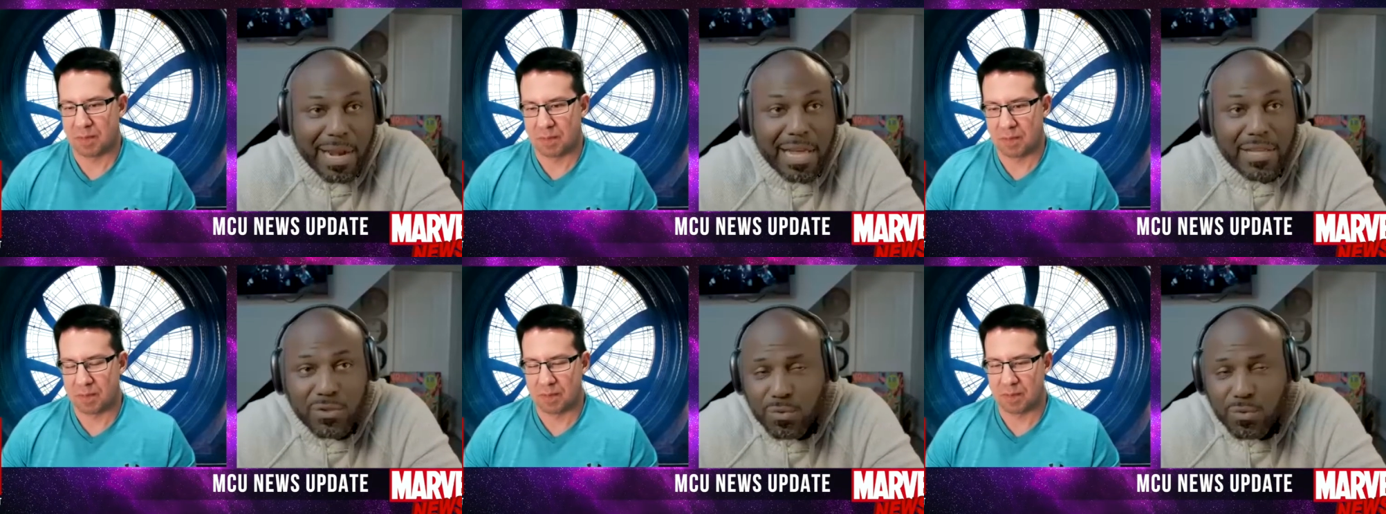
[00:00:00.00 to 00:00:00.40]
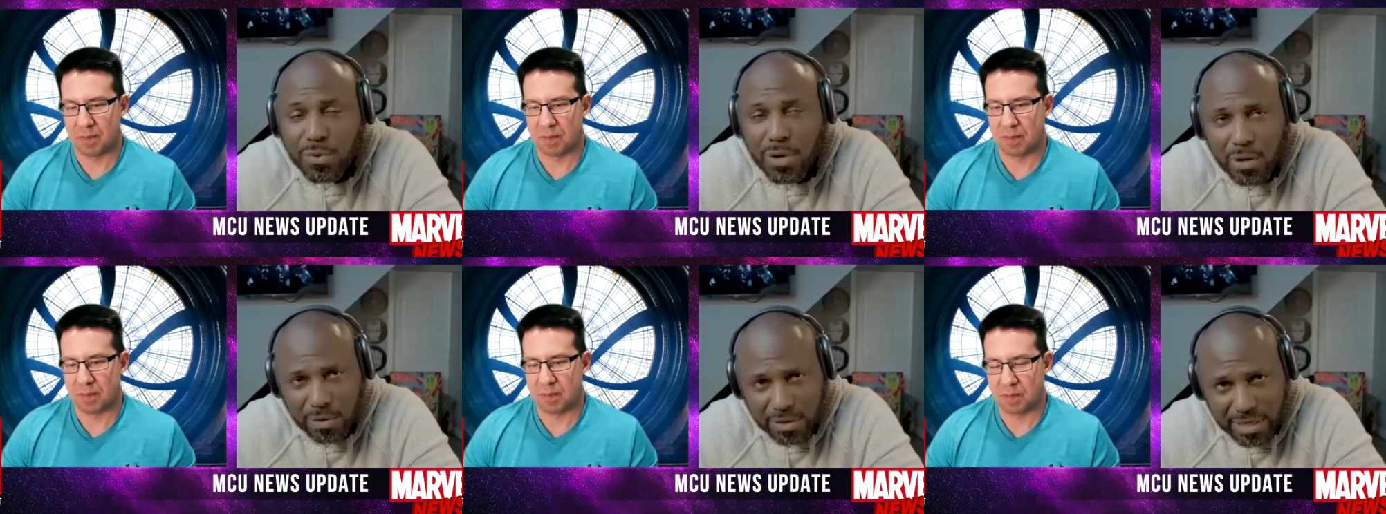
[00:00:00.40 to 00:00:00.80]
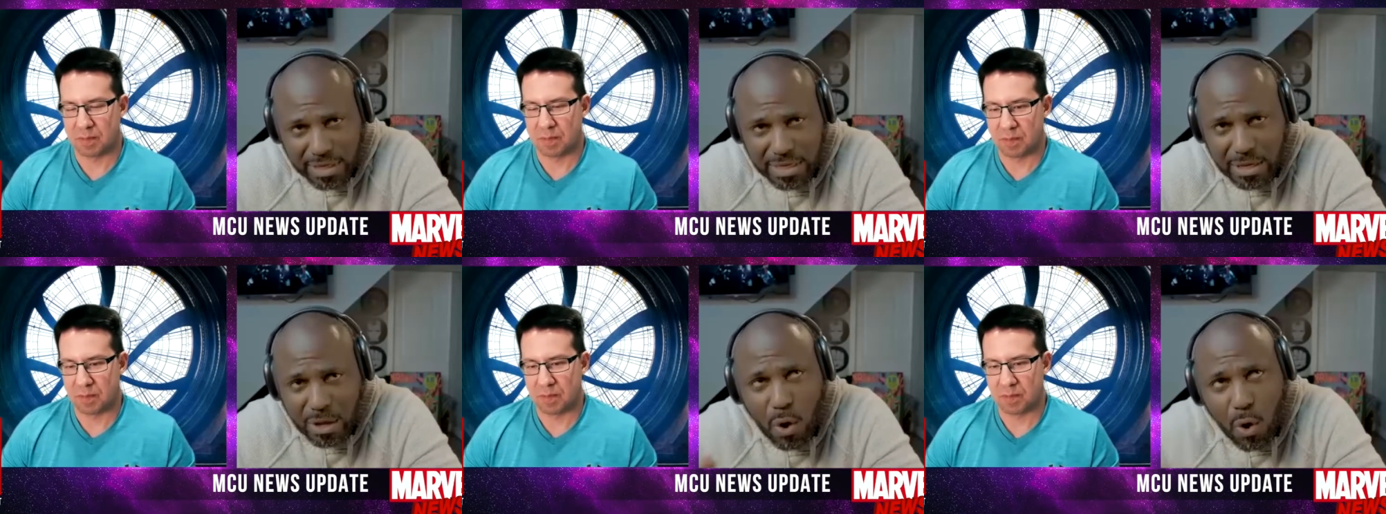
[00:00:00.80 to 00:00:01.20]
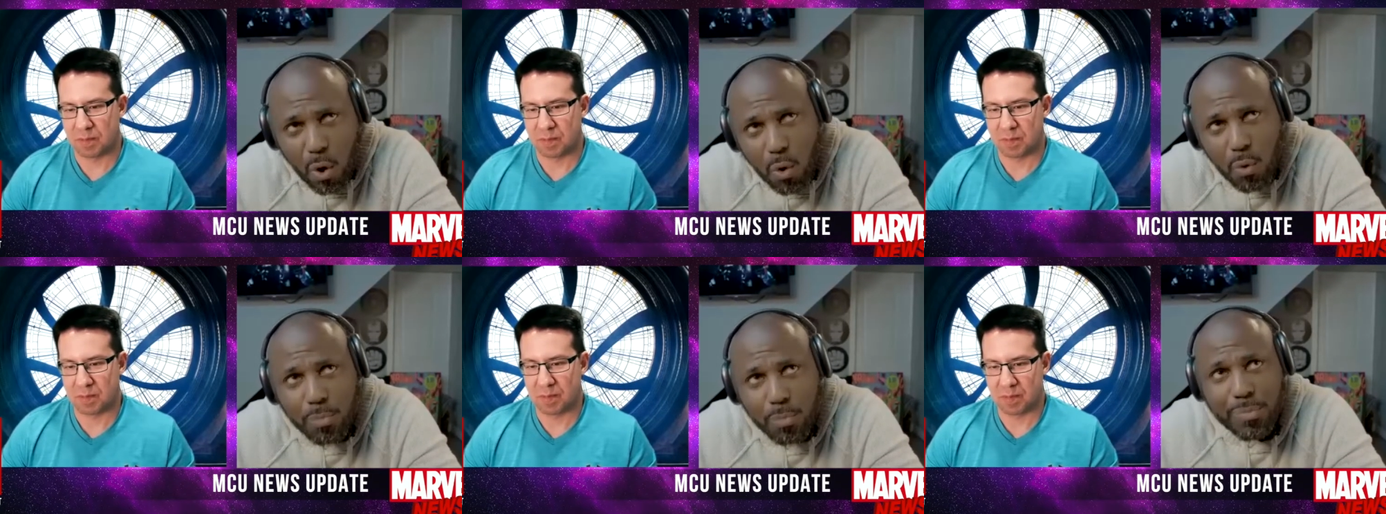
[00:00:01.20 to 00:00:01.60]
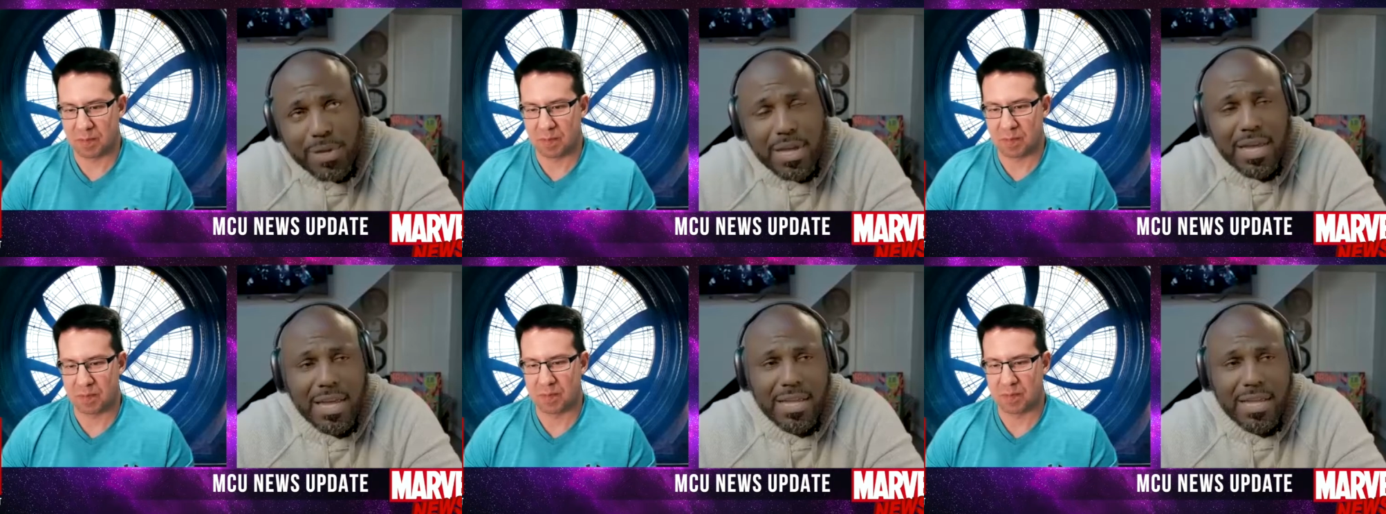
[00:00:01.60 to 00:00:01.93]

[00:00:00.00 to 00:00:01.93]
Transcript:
Speaker 1: But I do h- hope